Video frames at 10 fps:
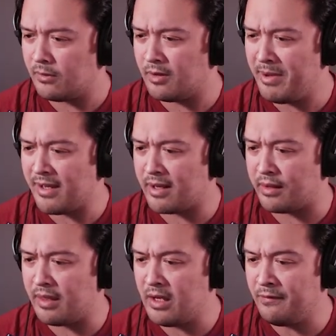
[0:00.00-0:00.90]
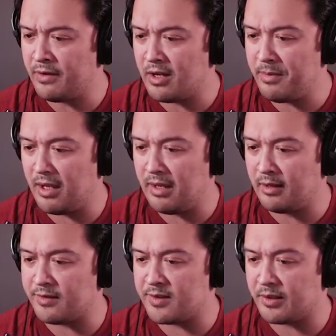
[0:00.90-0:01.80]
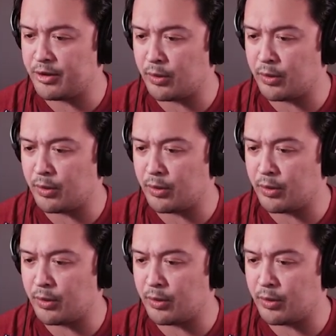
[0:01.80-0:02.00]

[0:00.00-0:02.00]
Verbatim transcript: Rebecca, thank you for coming in on such